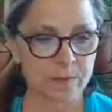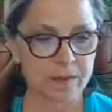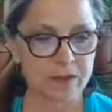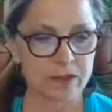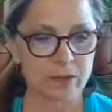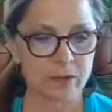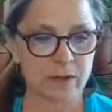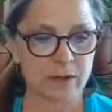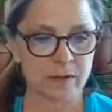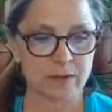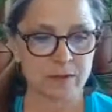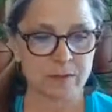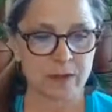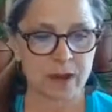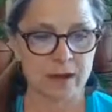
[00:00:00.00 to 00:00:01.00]
be doing
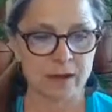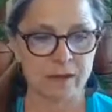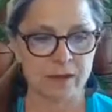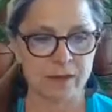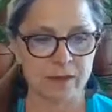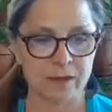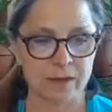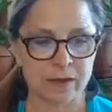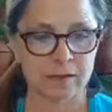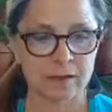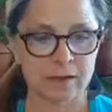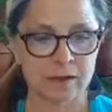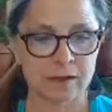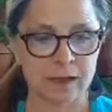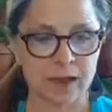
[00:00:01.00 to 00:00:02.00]
some kind of thing
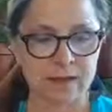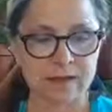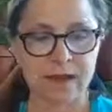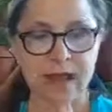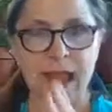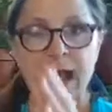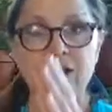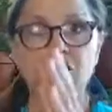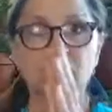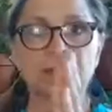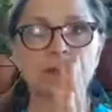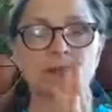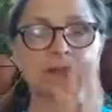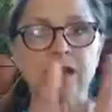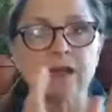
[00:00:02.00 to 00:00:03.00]
as actually
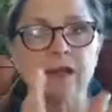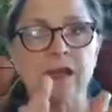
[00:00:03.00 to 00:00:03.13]
just